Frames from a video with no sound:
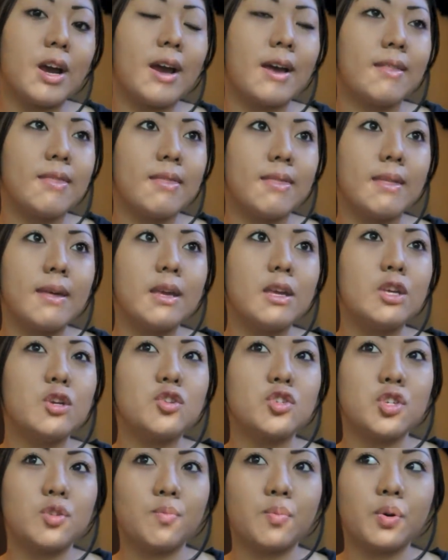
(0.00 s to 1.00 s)
I think you
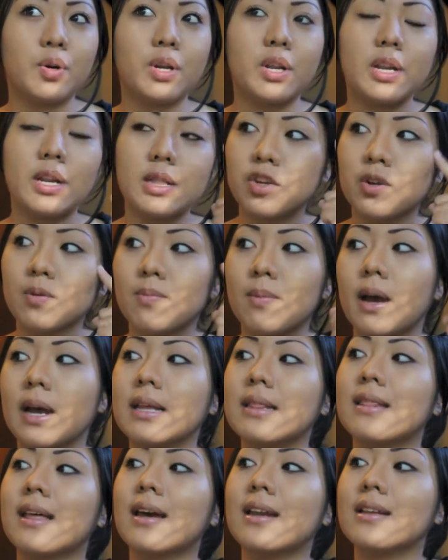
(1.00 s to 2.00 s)
should put it in your
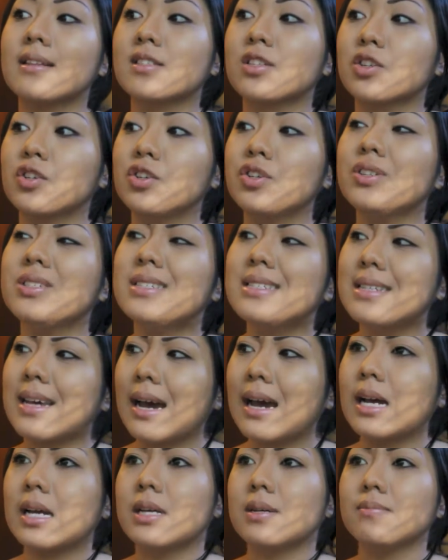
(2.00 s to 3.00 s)
mind that it's a good
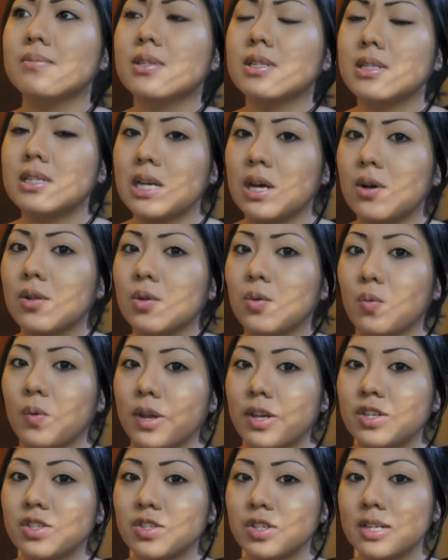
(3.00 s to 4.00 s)
time to tell the
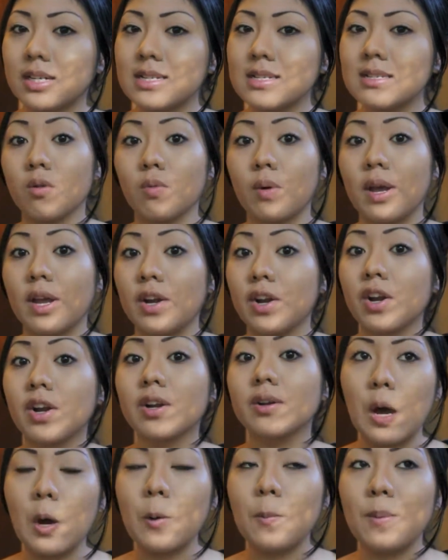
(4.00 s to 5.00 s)
waitress or waiter
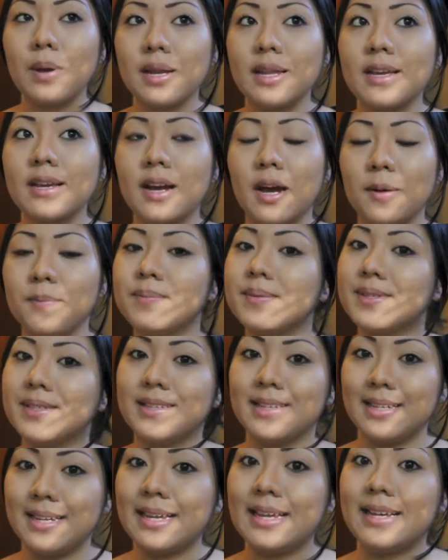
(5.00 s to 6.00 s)
how many cups
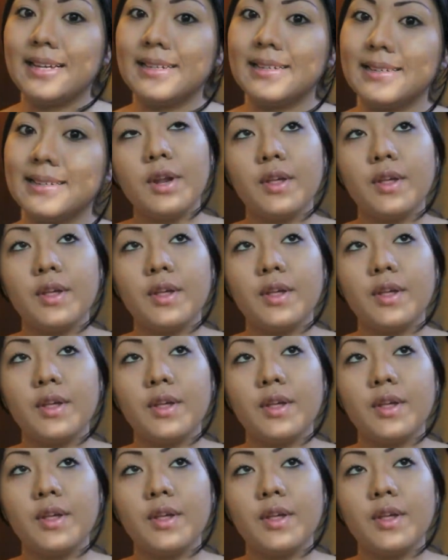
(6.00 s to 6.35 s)
you need.